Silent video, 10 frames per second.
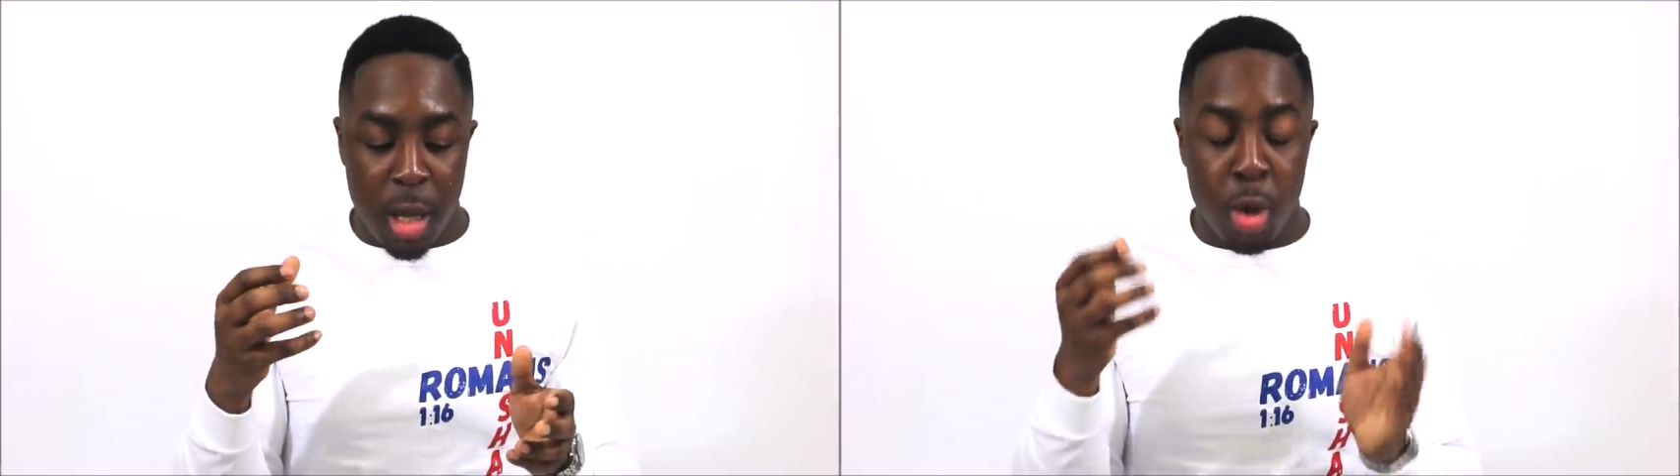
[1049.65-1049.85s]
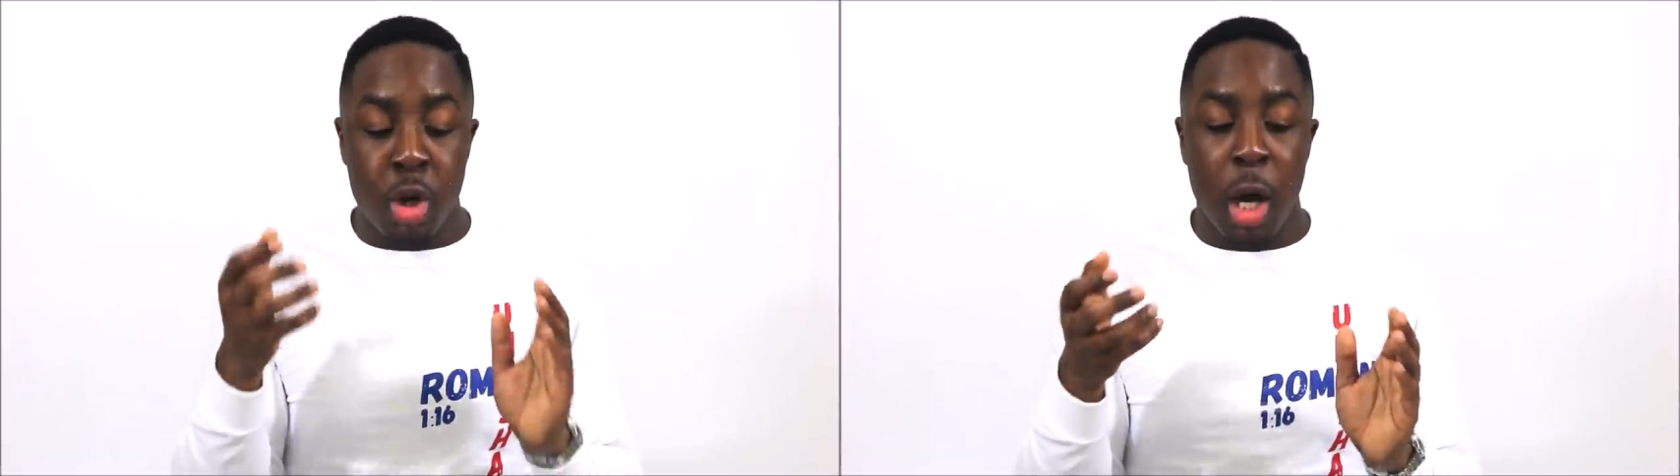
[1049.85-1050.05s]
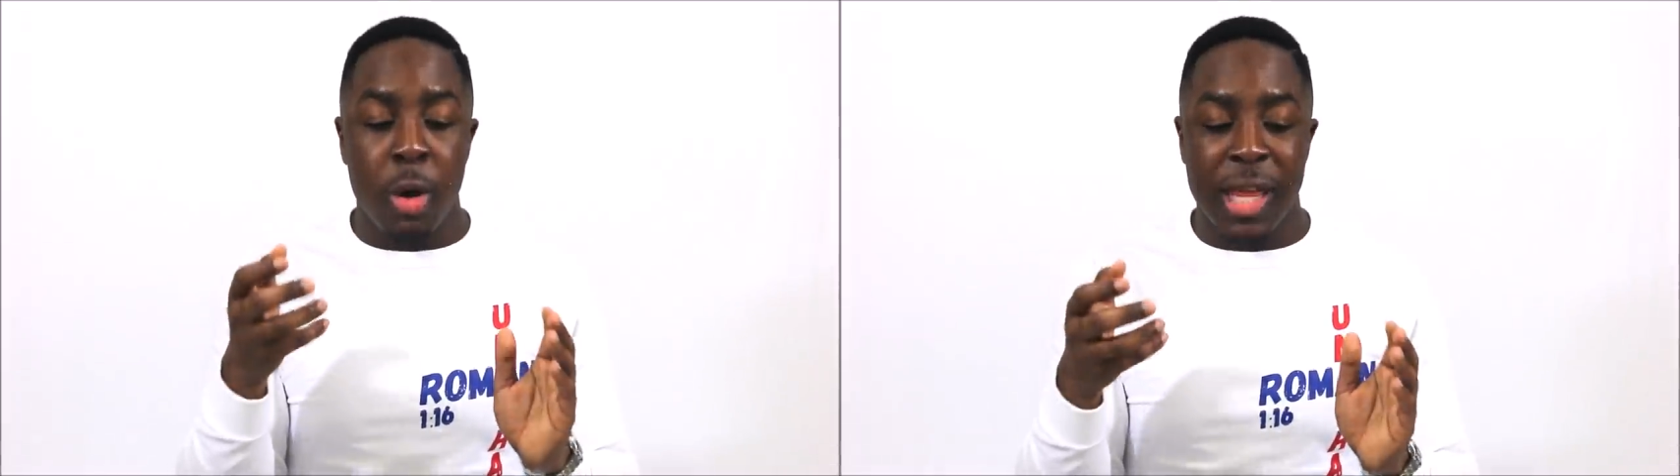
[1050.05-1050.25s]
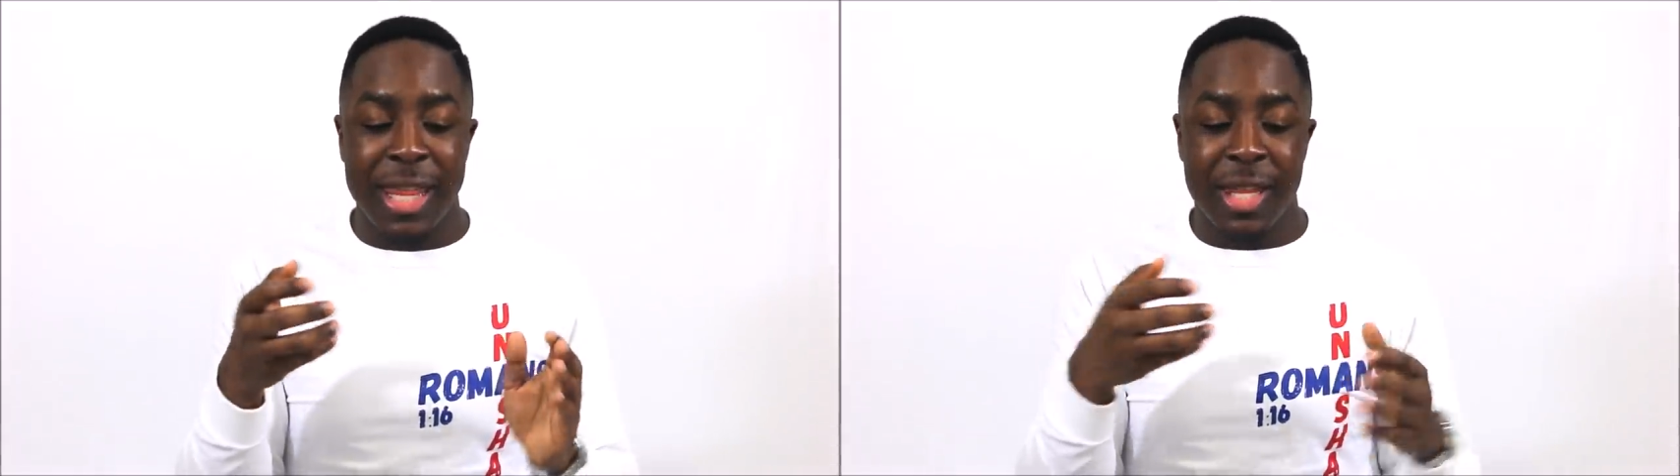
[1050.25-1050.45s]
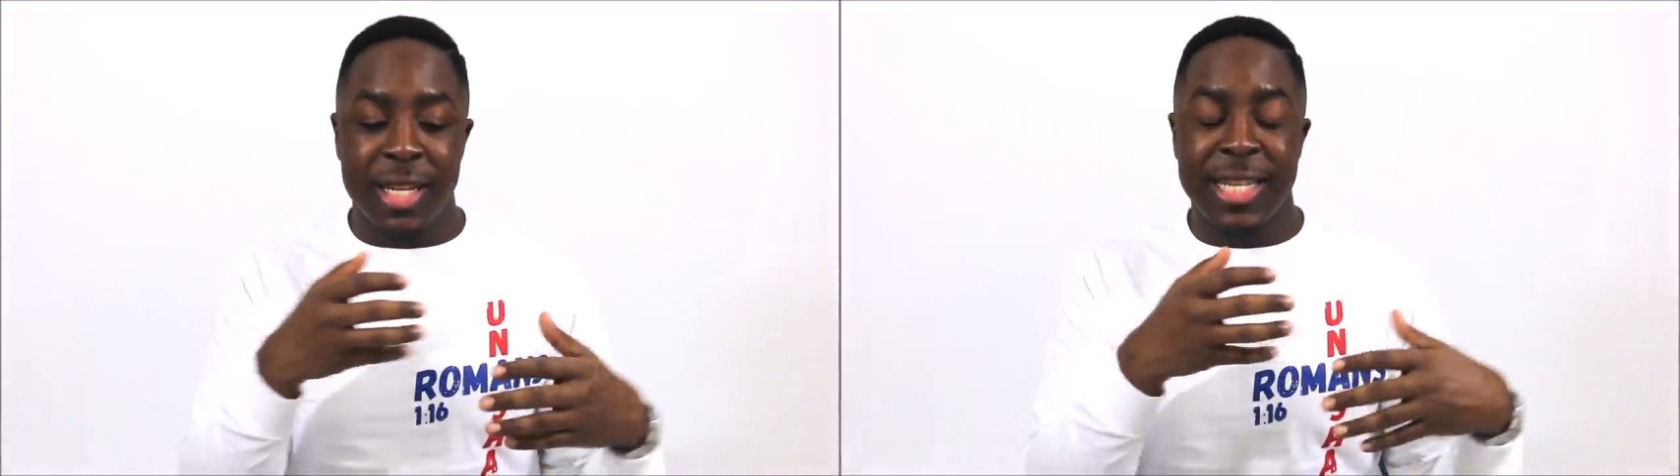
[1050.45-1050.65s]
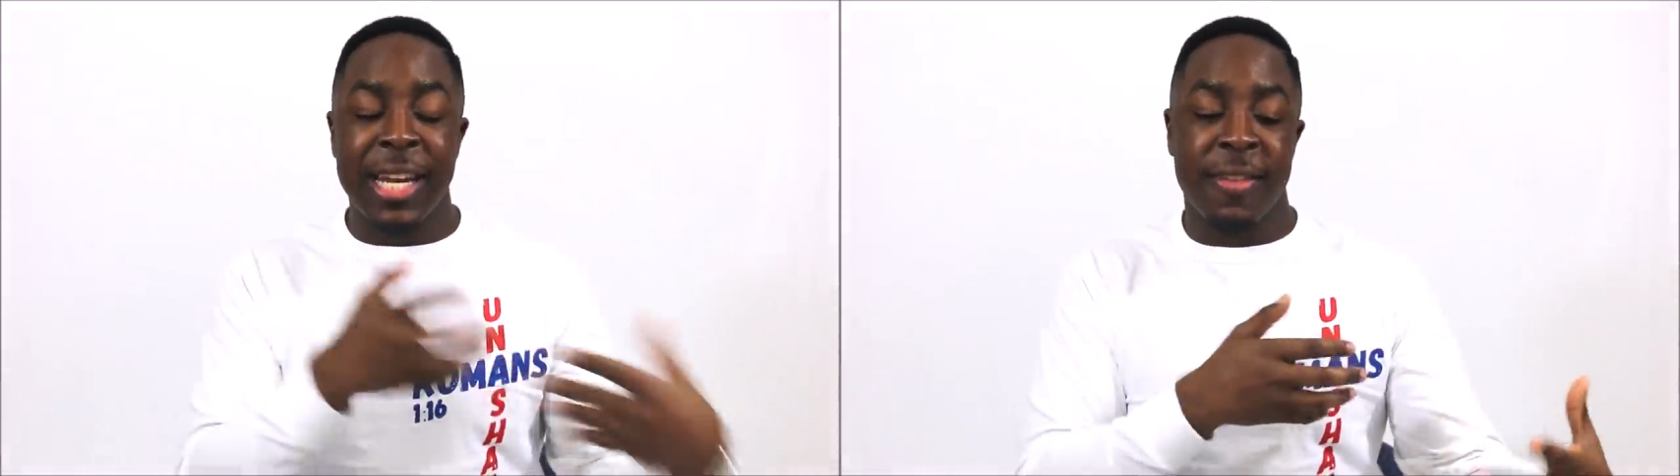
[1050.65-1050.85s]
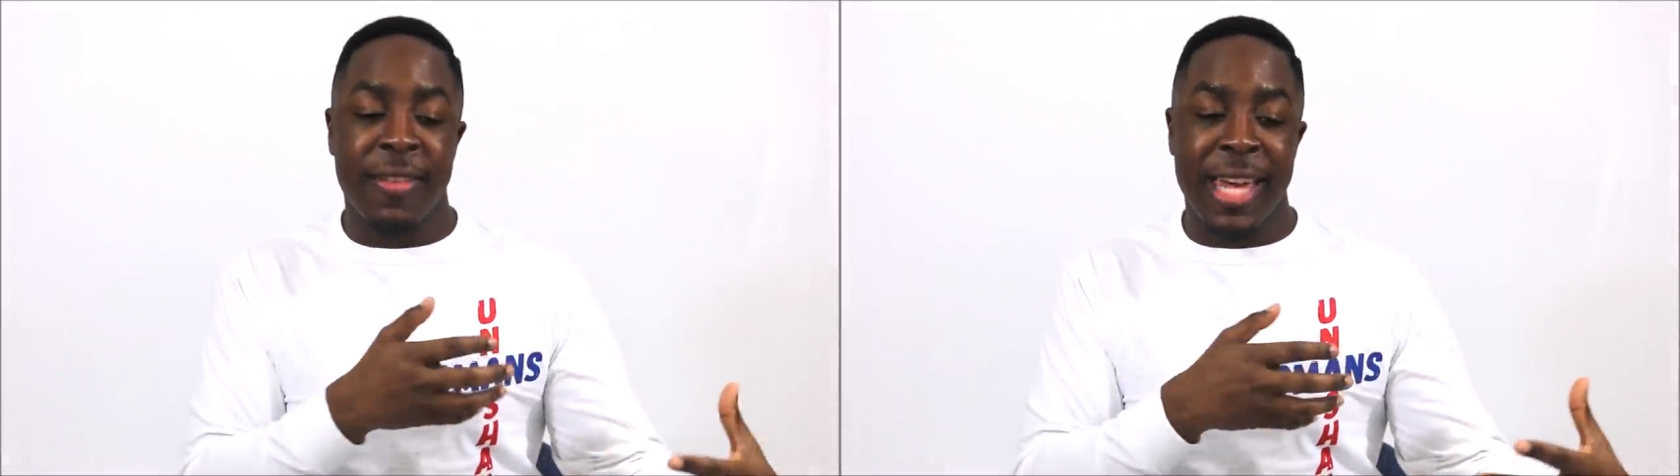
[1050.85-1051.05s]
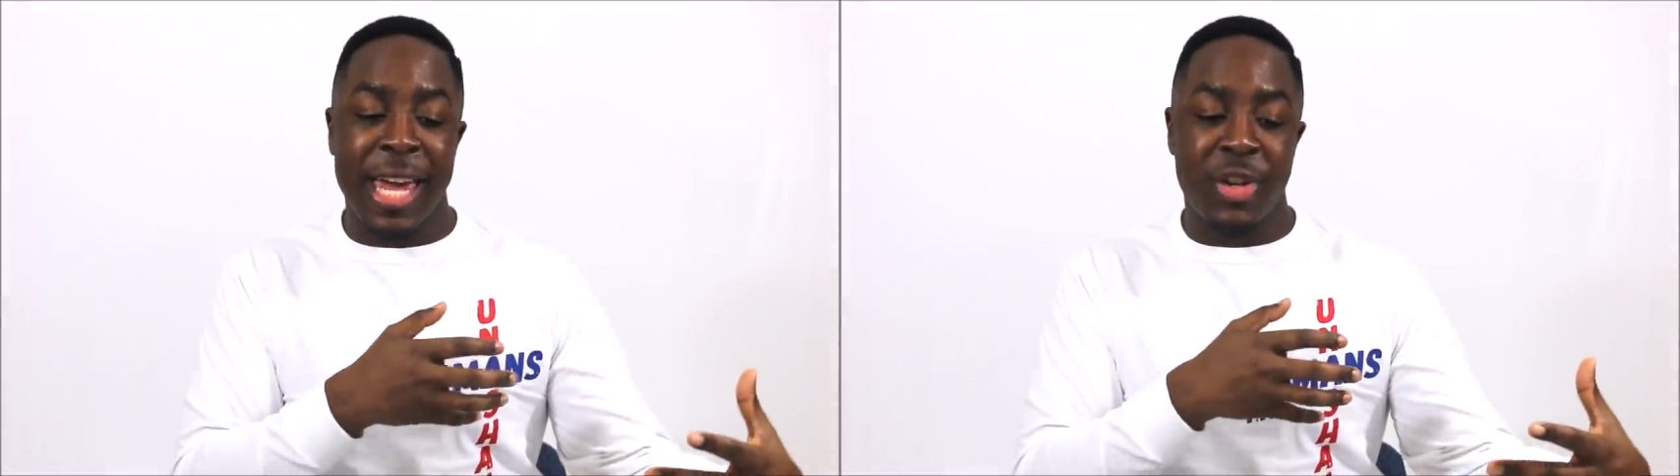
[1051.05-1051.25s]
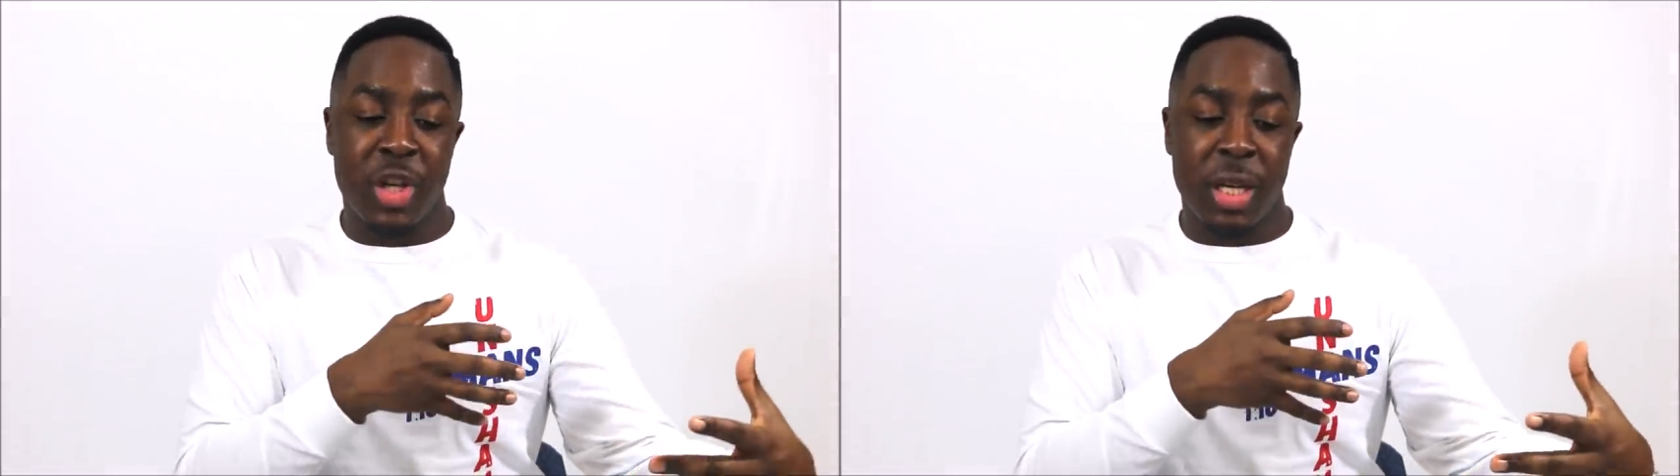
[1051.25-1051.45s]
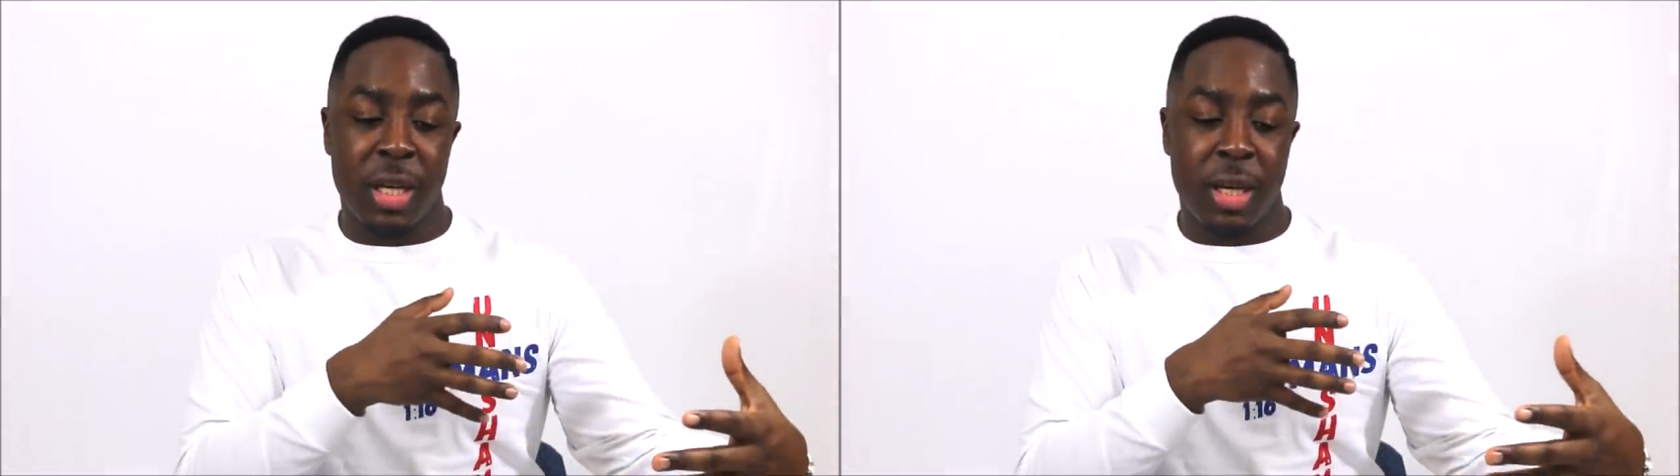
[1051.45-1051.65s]
know that
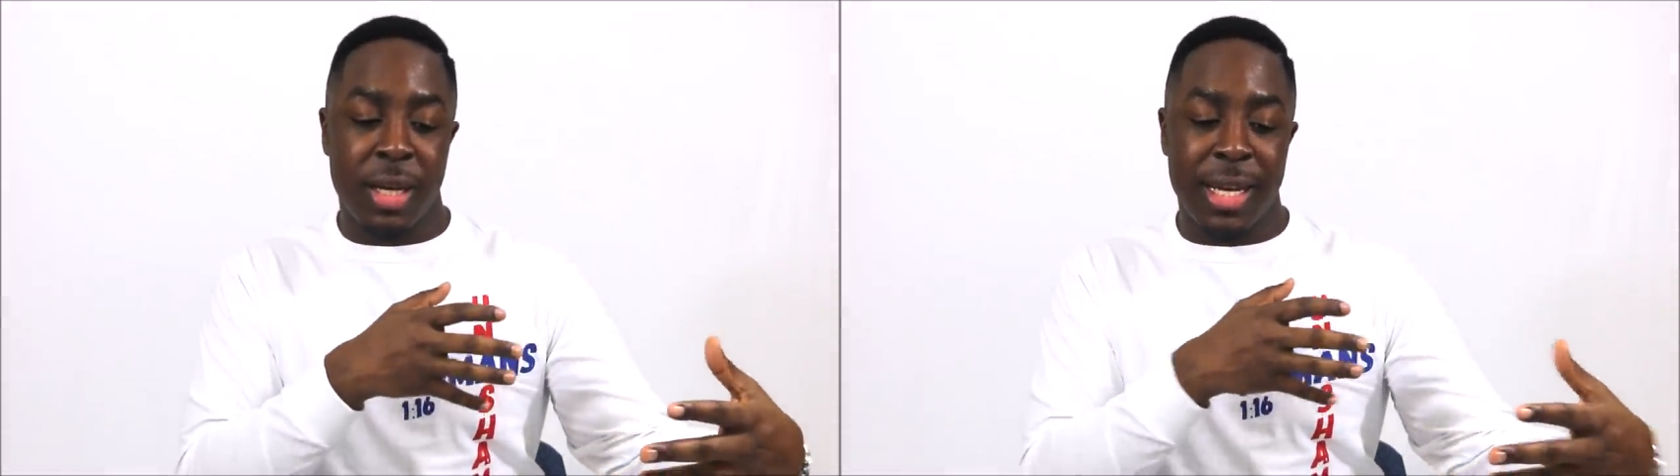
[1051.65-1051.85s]
sanctification